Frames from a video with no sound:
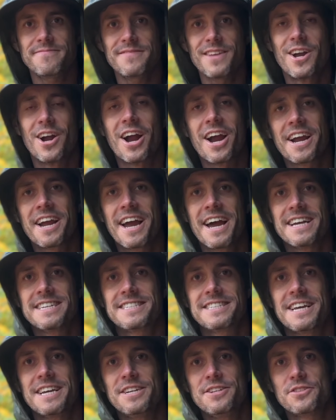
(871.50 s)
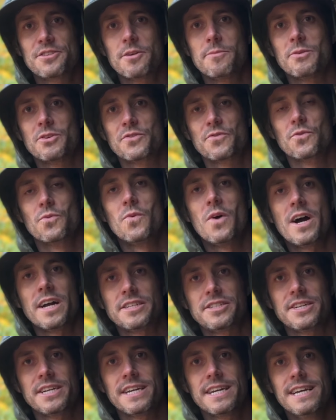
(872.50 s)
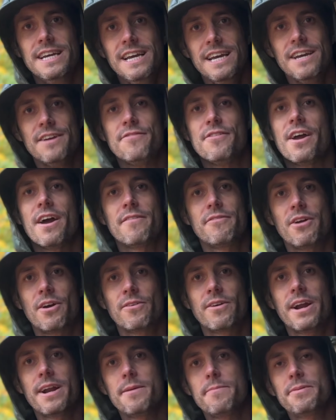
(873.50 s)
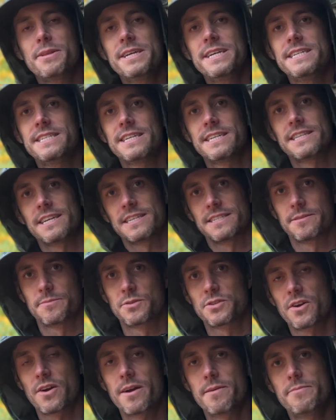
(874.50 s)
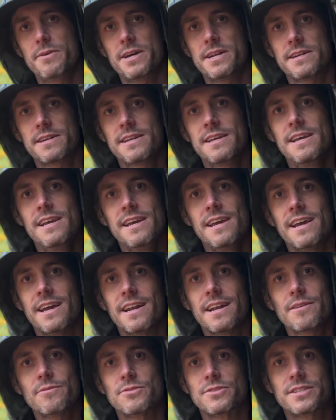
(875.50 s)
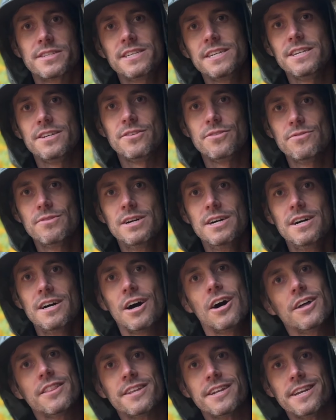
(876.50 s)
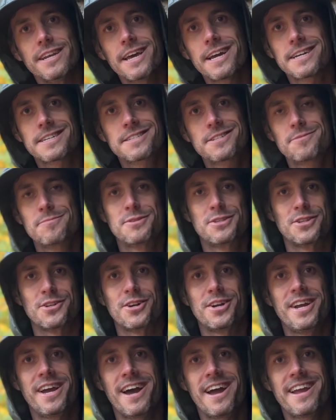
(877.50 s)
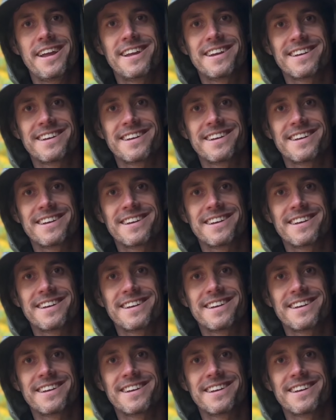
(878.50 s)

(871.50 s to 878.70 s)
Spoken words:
All right, guys, thank you so much for watching. If you haven't already, please hit that subscribe button. And I will see you on the next Missouri hike.